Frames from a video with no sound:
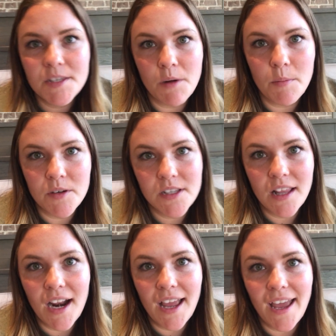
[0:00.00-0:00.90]
smart person
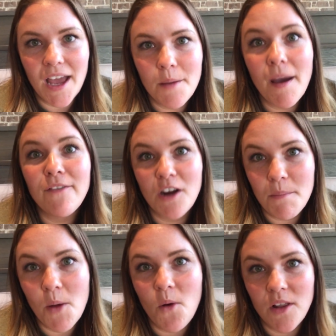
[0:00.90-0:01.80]
that I am, I
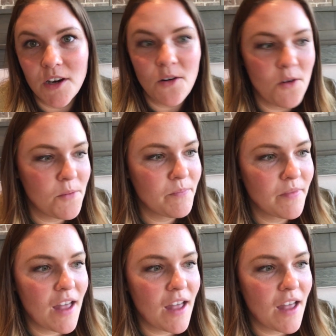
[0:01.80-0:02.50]
forgot my wallet at home.